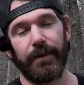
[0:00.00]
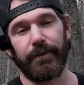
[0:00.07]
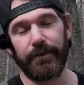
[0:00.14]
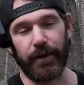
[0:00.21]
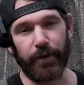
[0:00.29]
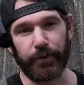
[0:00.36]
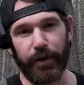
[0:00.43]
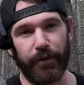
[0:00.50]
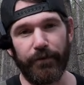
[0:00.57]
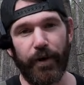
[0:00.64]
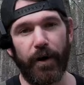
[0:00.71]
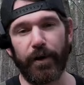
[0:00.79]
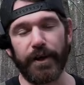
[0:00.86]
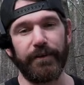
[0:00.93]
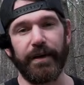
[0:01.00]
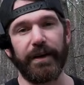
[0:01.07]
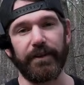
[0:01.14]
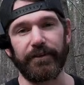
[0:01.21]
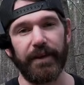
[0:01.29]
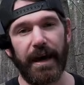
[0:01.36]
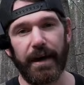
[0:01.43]
So far you need
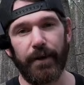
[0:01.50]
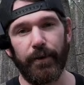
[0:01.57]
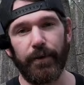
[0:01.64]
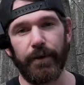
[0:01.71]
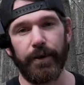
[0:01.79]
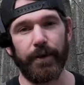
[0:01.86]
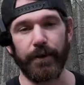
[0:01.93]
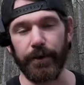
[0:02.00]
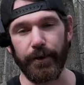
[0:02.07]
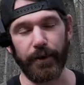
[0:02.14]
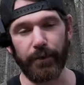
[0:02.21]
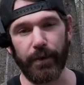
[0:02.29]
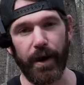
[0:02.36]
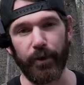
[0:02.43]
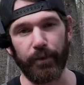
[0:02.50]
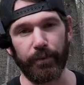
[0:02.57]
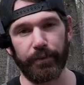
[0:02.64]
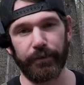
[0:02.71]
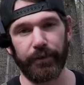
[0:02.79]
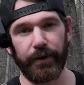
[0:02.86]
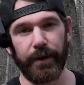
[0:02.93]
a saddle, your
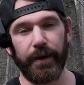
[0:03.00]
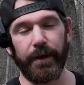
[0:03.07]
ropes,